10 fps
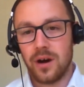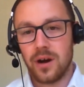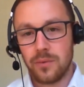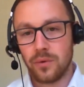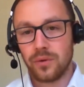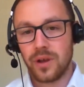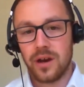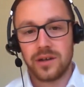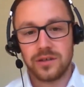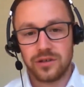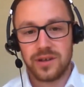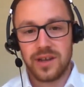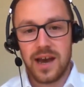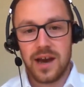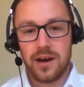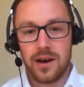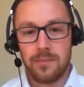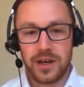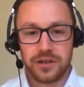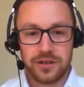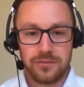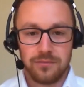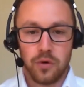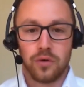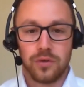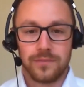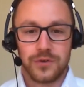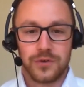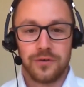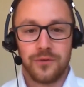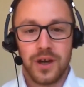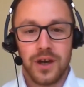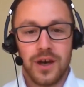but I will go and get a much more sort of